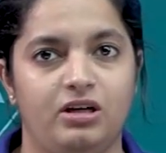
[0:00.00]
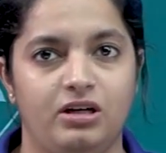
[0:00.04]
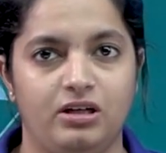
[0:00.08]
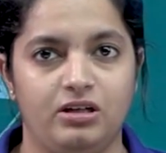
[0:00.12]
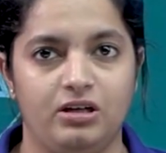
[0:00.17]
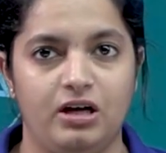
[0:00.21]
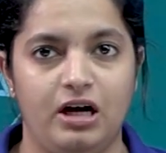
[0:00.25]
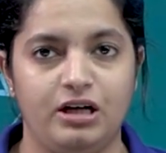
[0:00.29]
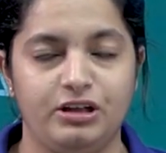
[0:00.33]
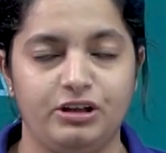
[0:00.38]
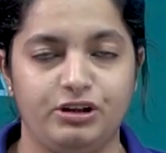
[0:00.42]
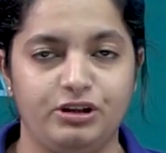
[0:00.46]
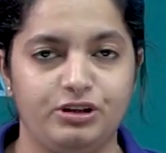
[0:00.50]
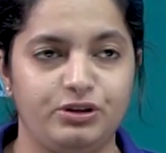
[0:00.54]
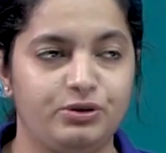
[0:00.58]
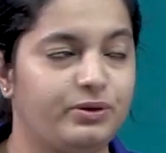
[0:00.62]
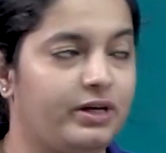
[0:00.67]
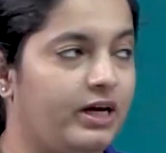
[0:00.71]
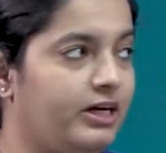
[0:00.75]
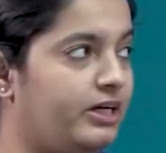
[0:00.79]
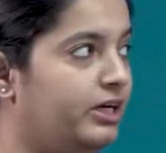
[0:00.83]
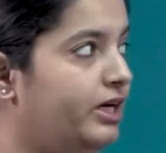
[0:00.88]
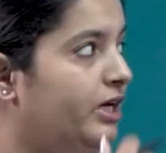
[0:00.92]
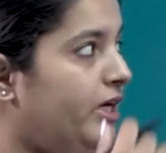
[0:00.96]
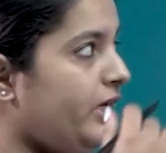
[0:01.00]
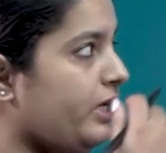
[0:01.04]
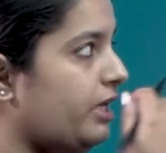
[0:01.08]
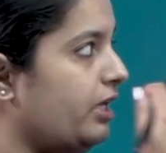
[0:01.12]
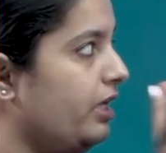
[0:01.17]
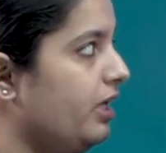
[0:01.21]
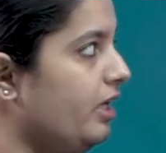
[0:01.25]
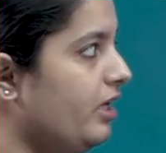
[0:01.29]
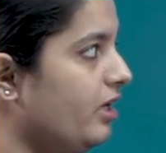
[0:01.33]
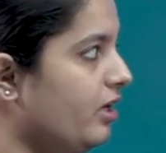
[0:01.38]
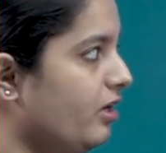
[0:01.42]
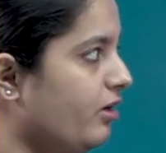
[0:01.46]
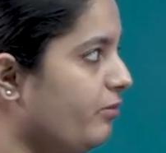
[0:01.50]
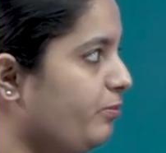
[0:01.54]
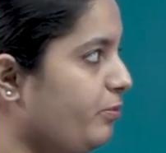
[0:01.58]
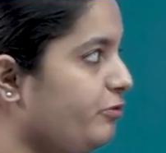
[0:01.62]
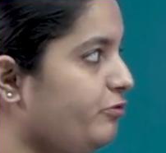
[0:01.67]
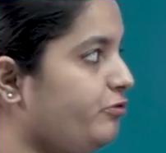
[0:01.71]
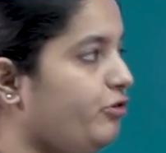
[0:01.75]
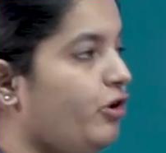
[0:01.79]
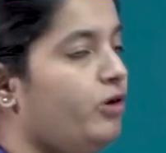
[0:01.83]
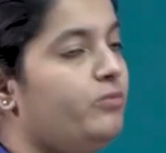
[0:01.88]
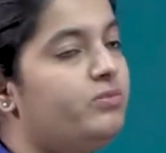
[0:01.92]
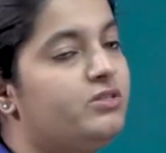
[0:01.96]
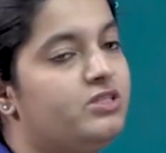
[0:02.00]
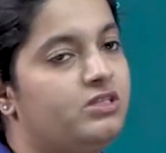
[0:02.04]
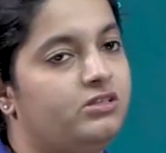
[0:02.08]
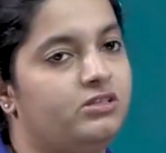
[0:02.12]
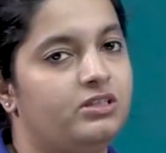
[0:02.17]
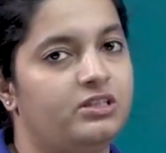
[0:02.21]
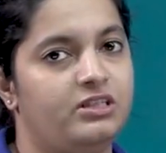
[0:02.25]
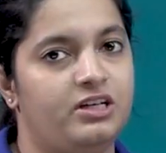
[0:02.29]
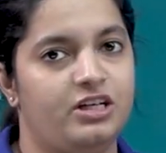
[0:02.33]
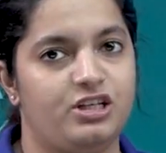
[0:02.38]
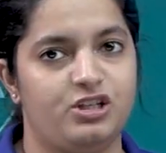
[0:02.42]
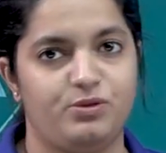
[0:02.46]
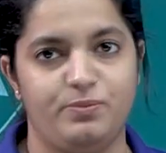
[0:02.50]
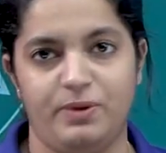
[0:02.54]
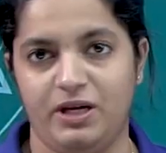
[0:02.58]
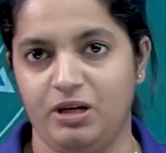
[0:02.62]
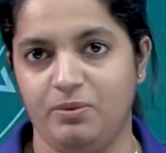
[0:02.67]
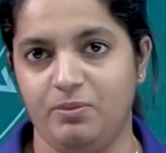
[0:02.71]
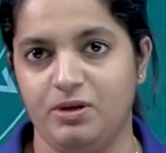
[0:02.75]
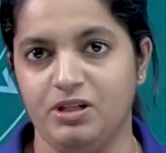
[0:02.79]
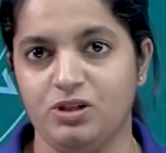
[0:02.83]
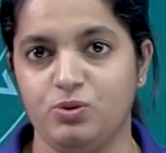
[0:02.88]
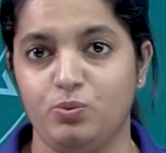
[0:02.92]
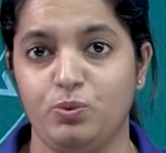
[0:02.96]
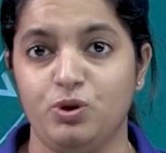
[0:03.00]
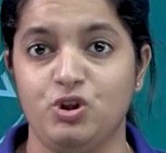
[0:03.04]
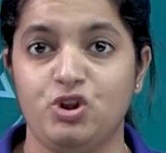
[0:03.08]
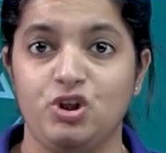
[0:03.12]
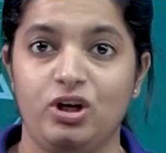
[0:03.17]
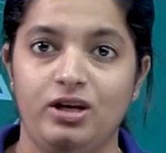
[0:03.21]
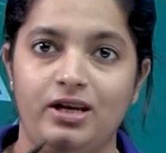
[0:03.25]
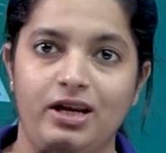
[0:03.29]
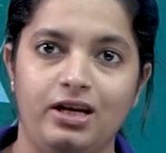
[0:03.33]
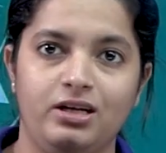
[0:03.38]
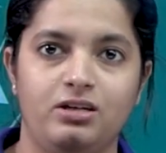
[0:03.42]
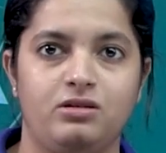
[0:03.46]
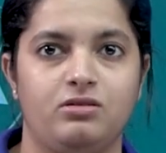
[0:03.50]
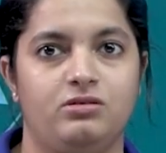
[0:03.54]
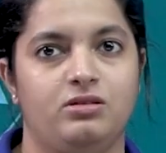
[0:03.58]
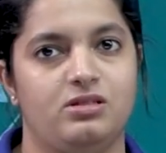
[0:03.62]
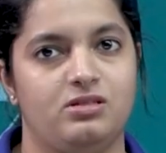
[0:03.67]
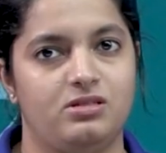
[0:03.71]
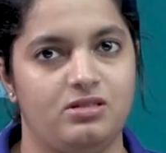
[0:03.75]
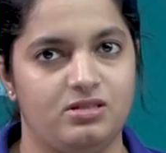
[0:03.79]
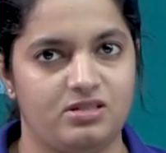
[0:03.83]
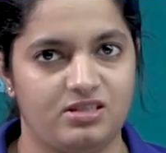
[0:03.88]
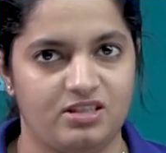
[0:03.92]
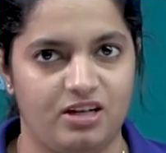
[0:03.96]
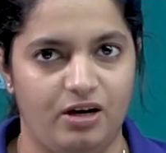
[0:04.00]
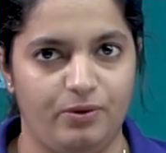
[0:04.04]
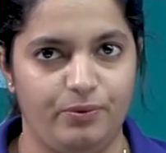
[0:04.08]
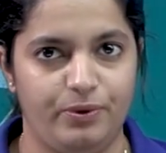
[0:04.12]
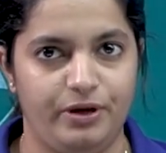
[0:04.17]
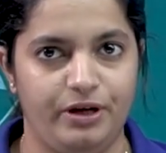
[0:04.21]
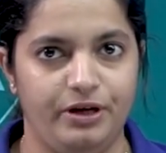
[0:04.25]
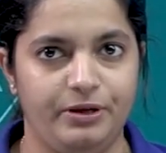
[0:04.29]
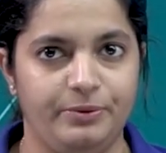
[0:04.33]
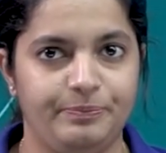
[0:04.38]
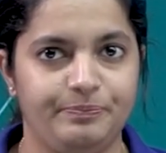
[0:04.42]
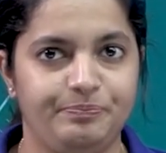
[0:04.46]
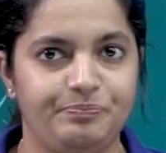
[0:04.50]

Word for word: uh, undertook and he performed certain experiments which led to this discovery.